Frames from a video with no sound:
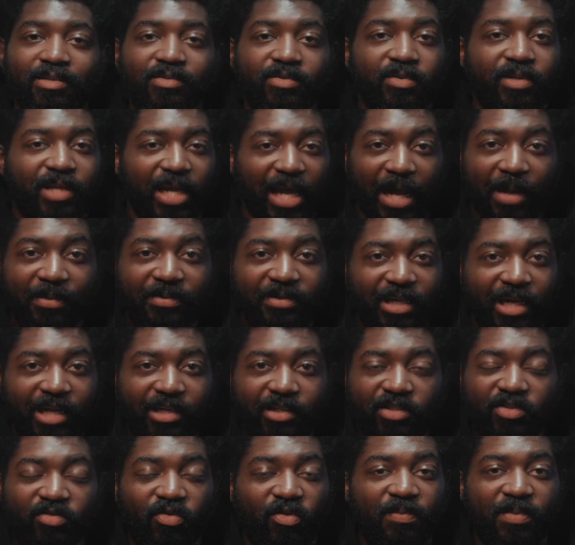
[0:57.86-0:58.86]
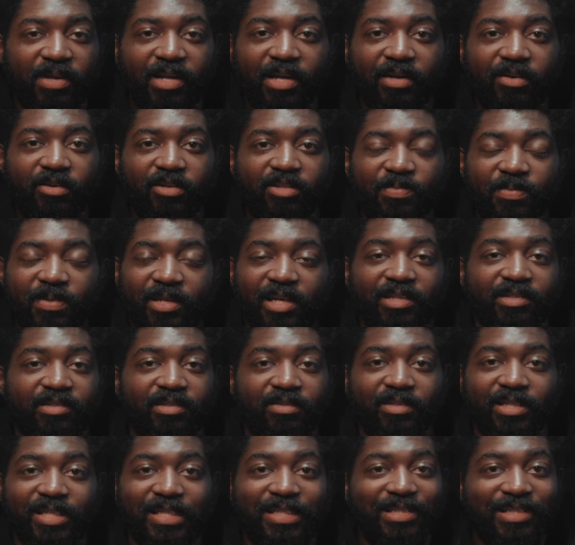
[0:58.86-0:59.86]
These are game changers for beginners because
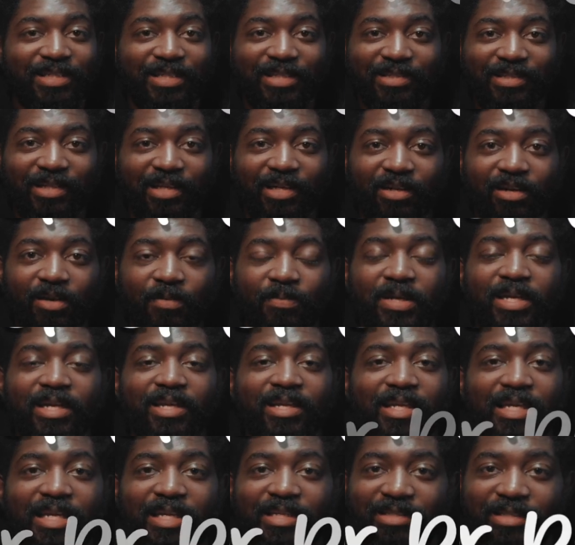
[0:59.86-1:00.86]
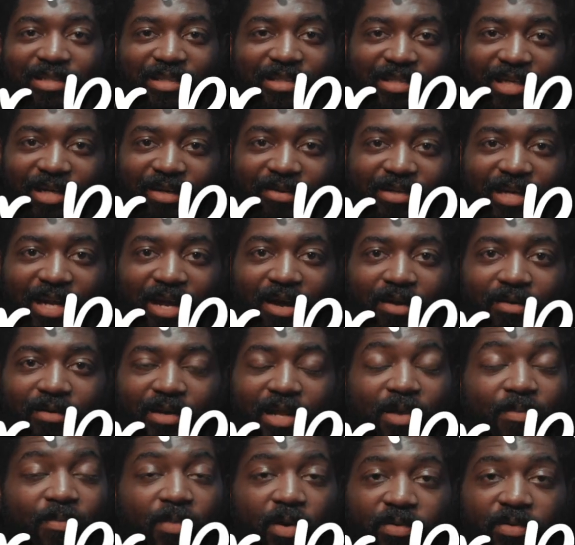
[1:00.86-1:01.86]
they're easy to set up, easy to tear down, and